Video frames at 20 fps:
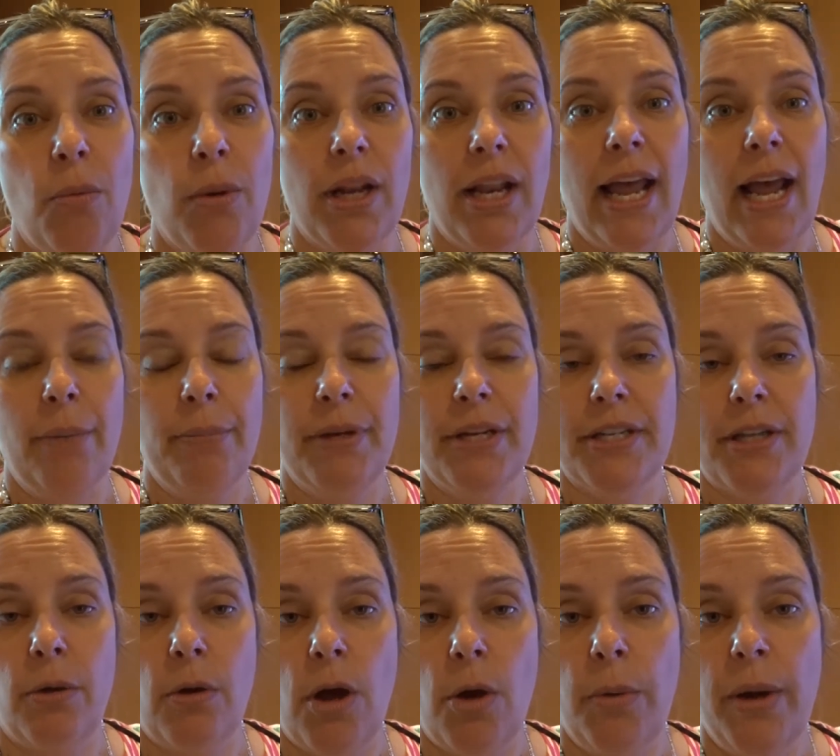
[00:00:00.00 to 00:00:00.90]
What'll happen is
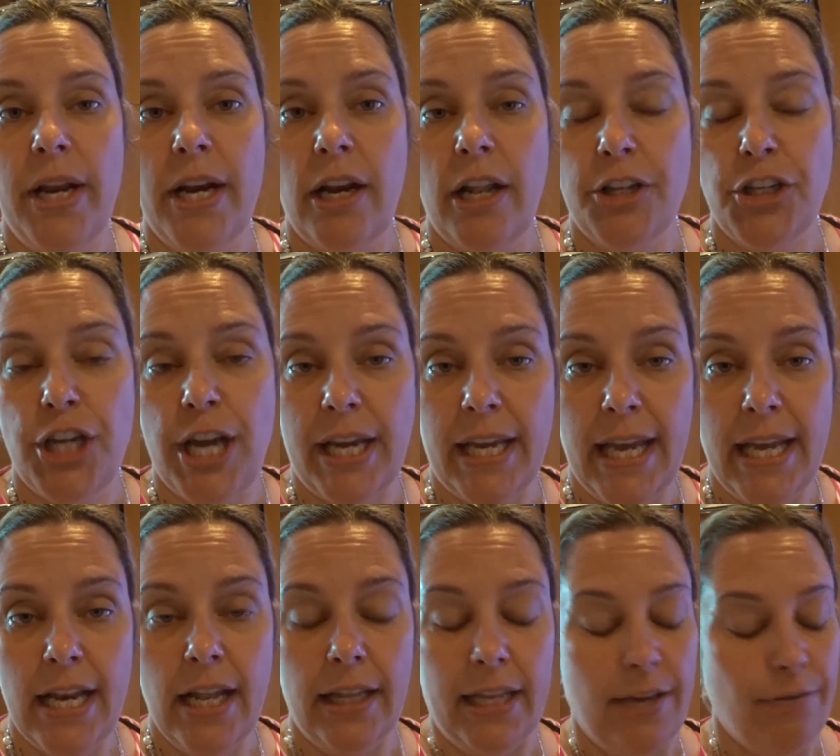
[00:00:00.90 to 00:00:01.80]
I'll go in and I'll check
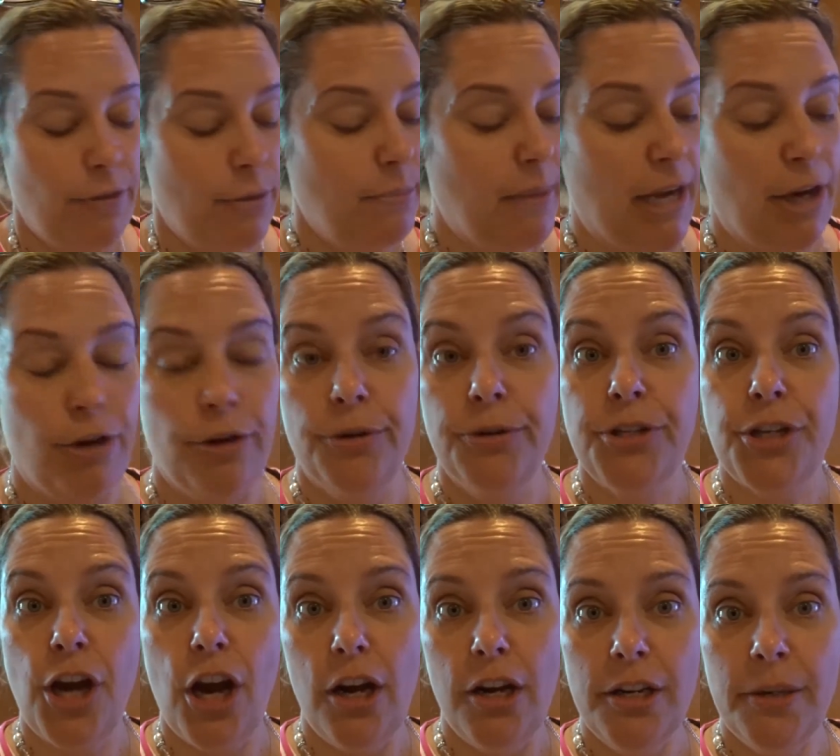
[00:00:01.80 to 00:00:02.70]
in. I'll give them my cruise
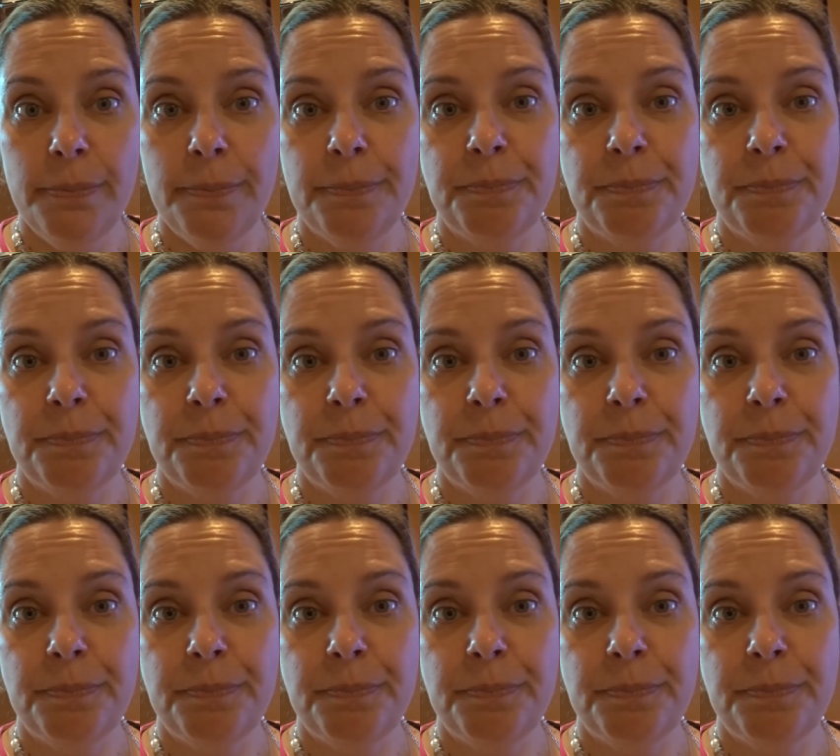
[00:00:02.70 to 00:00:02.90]
card.